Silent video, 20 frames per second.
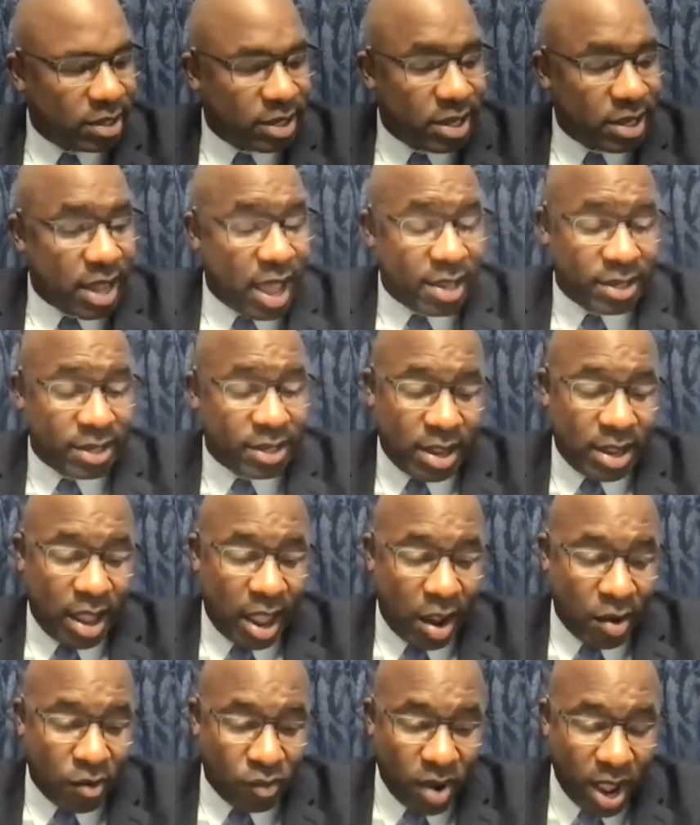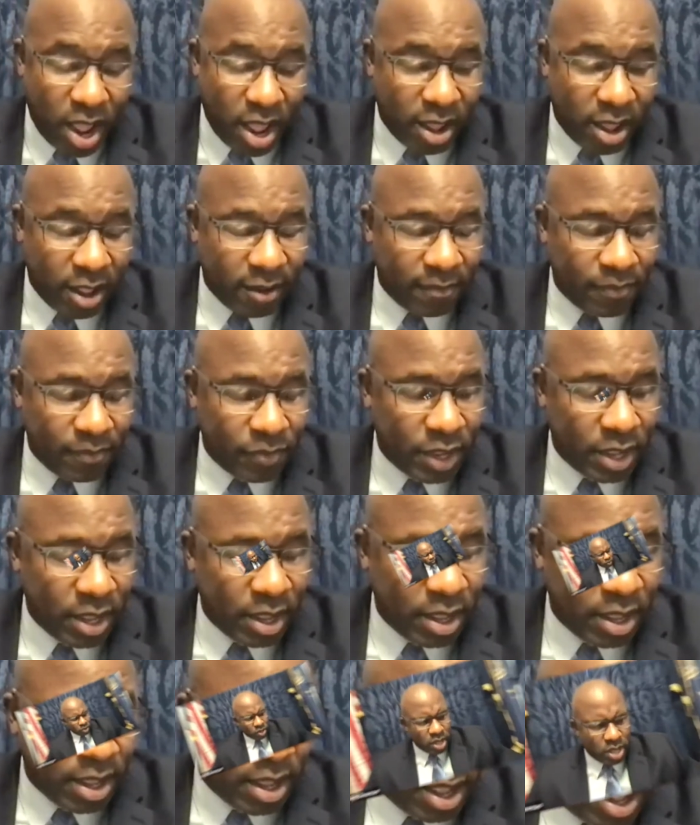yes and I ran.
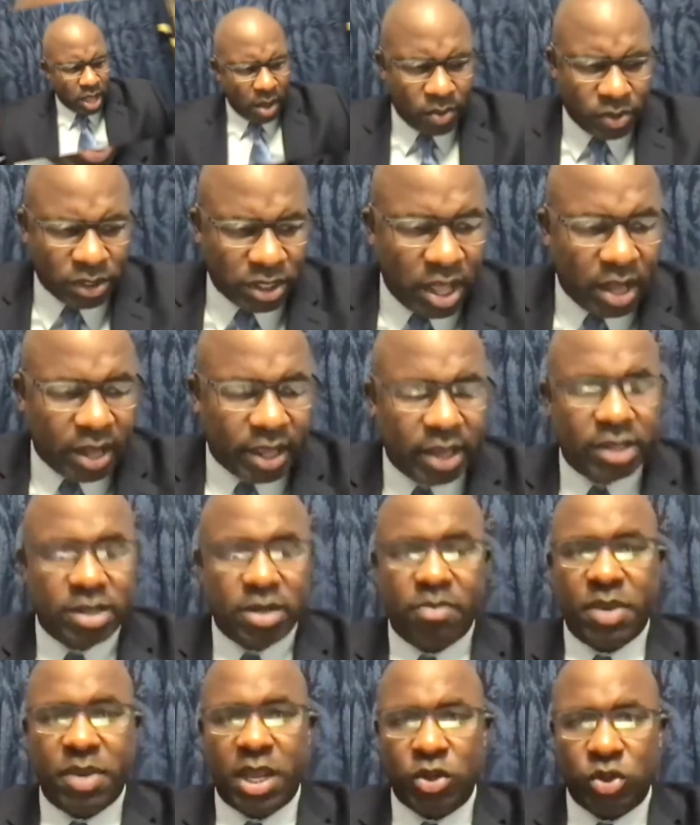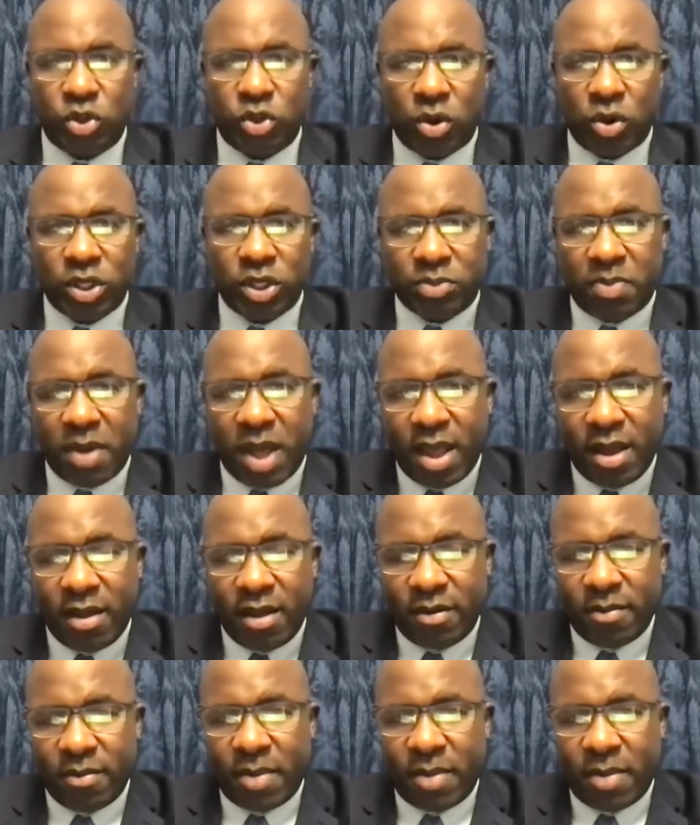I was lucky to be endorsed by a